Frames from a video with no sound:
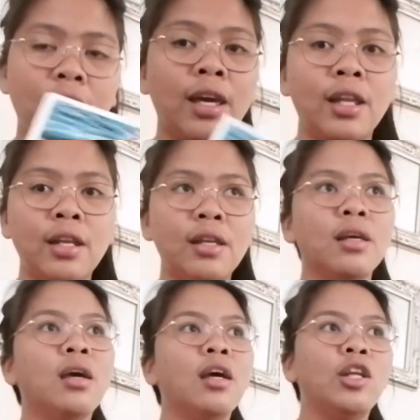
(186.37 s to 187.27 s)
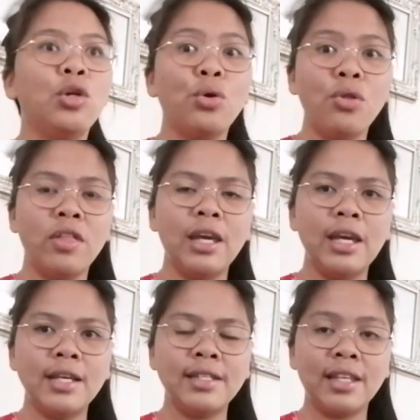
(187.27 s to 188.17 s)
And the good
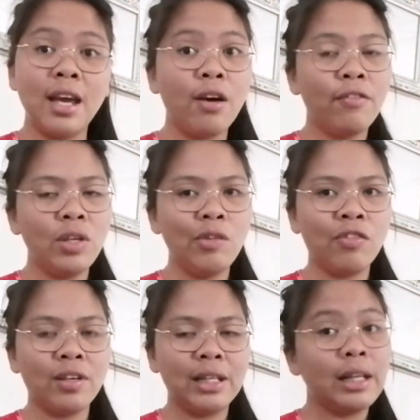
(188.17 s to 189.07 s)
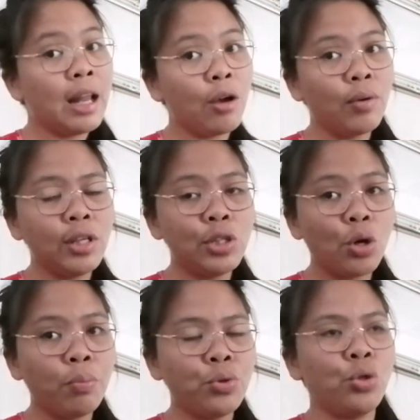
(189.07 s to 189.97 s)
thing is they have different language
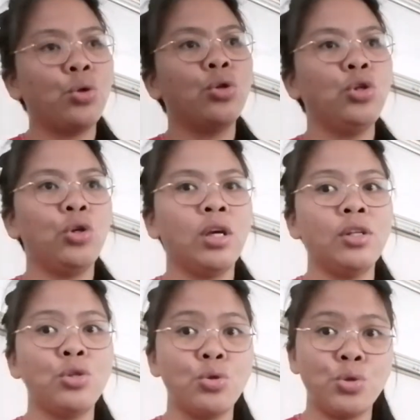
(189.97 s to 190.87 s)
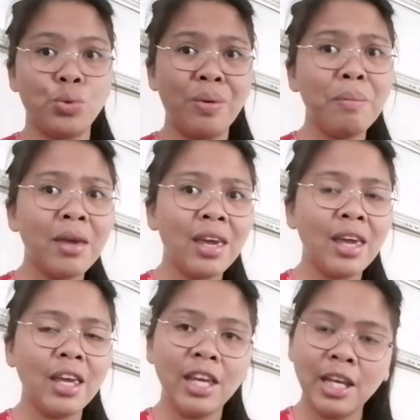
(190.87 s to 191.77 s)
option. You can choose
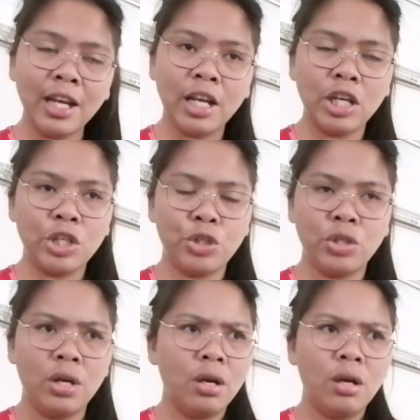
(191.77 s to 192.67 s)
Suomi, English,